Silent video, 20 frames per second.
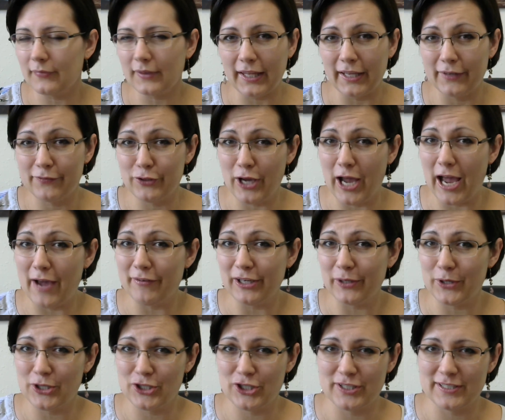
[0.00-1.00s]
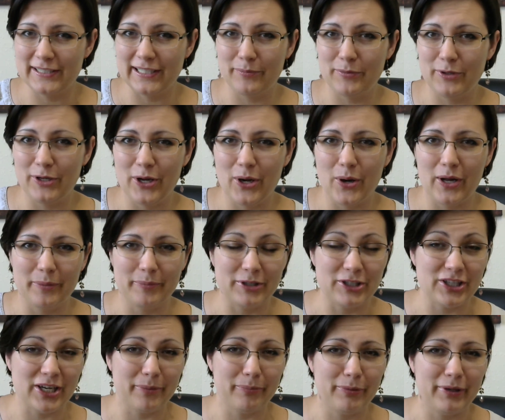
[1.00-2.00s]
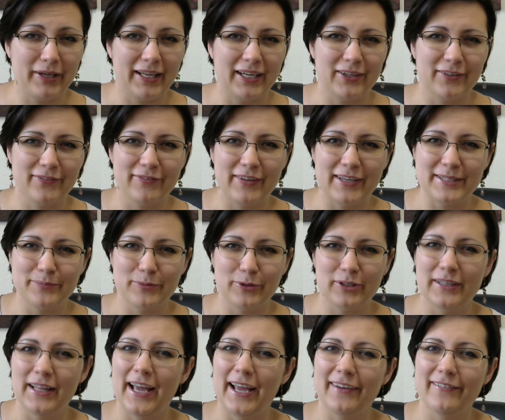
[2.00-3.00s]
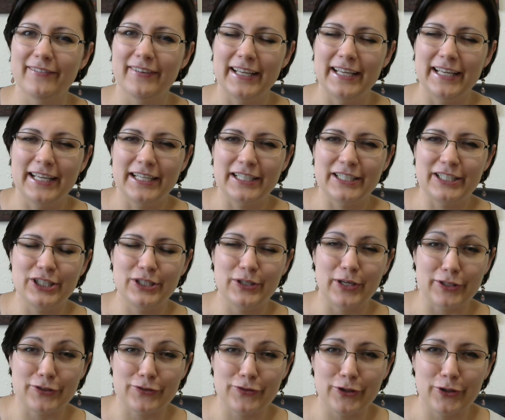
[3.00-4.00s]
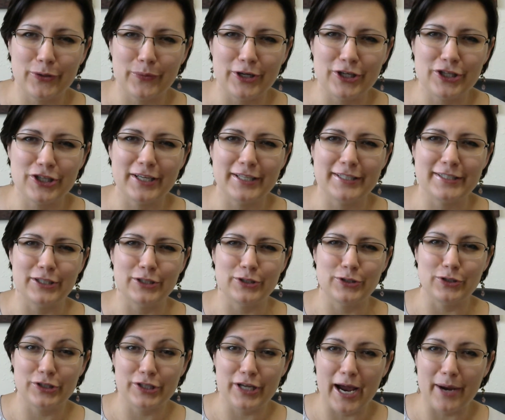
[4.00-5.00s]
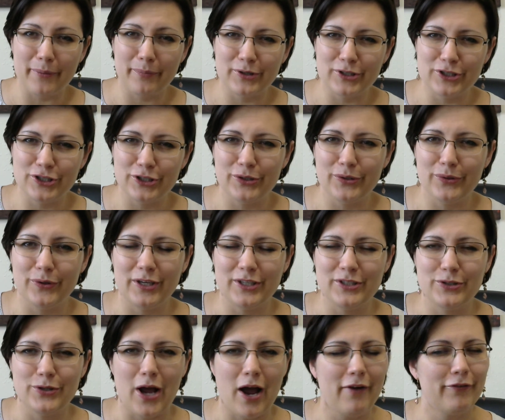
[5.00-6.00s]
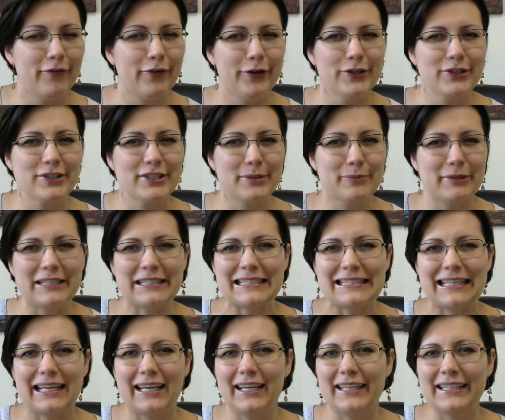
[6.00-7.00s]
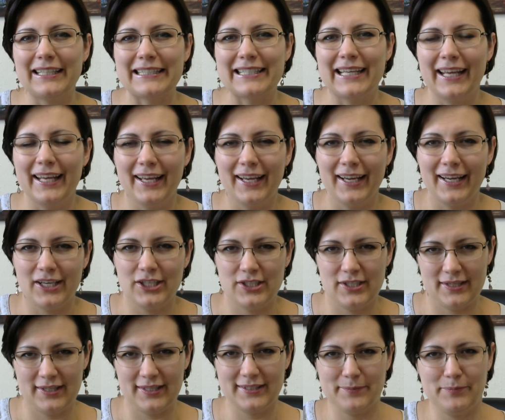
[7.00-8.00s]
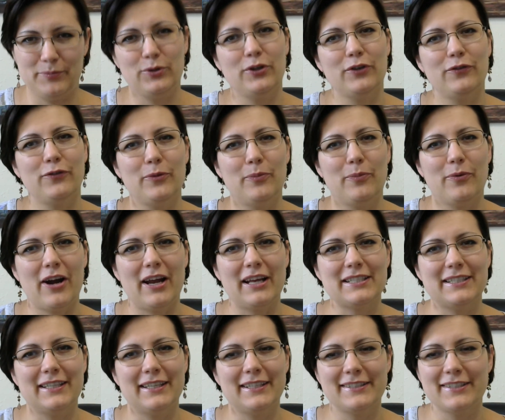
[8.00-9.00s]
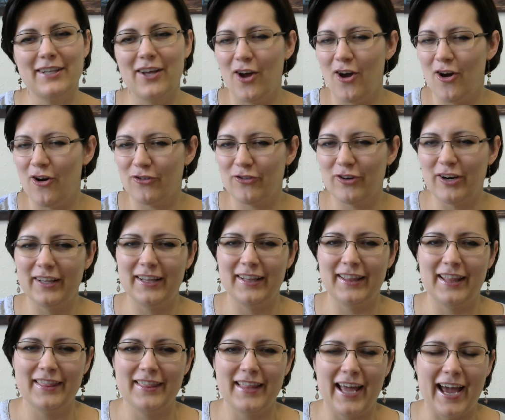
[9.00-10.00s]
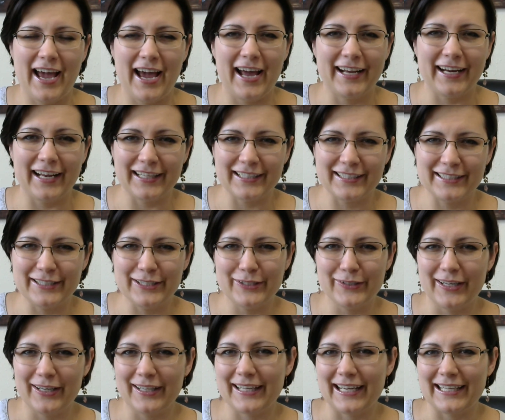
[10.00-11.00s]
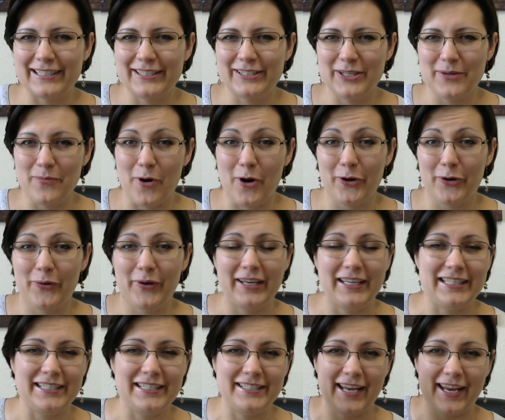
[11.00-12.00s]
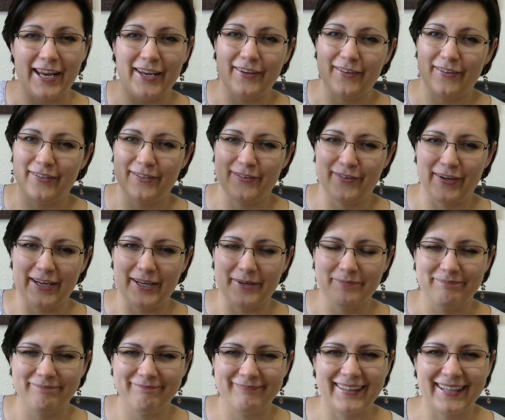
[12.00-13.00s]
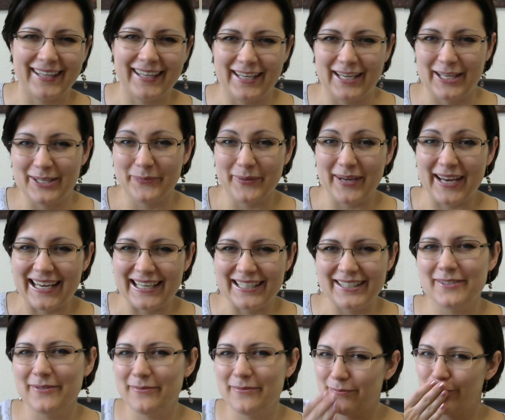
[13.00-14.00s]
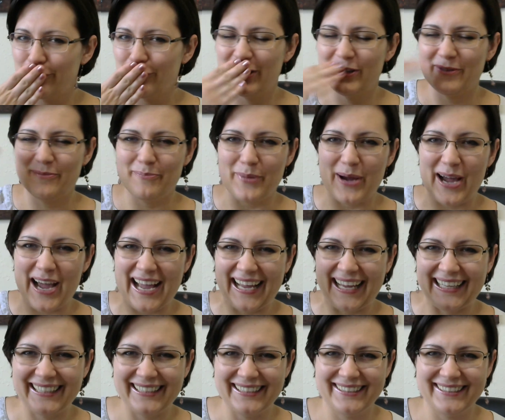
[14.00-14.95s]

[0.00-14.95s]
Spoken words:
If you have any questions, let me know. I'll be jumping in on Facebook Live to answer your questions and to talk with you and to offer you some insights into this beautiful process. Rather than that, I'll see you all guys tomorrow in day 3. Can't wait. Bye.